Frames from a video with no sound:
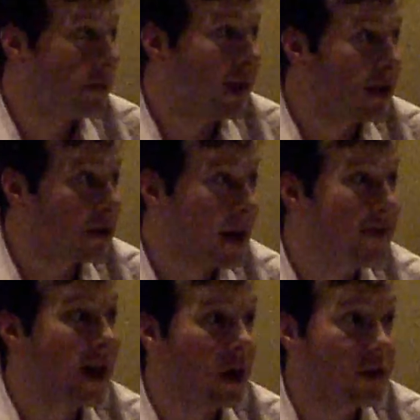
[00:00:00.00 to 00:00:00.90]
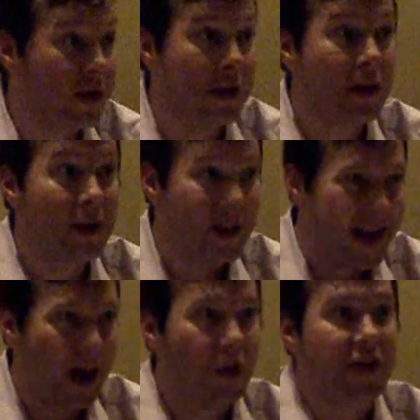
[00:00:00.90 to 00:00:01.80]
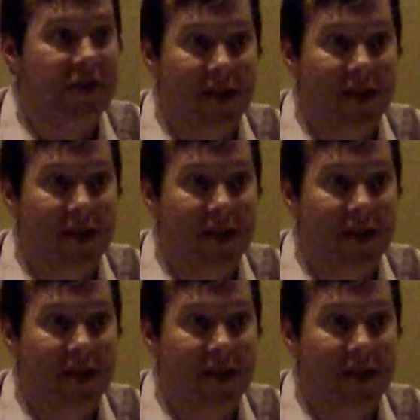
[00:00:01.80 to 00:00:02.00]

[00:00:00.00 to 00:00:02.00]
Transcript: to have a healthy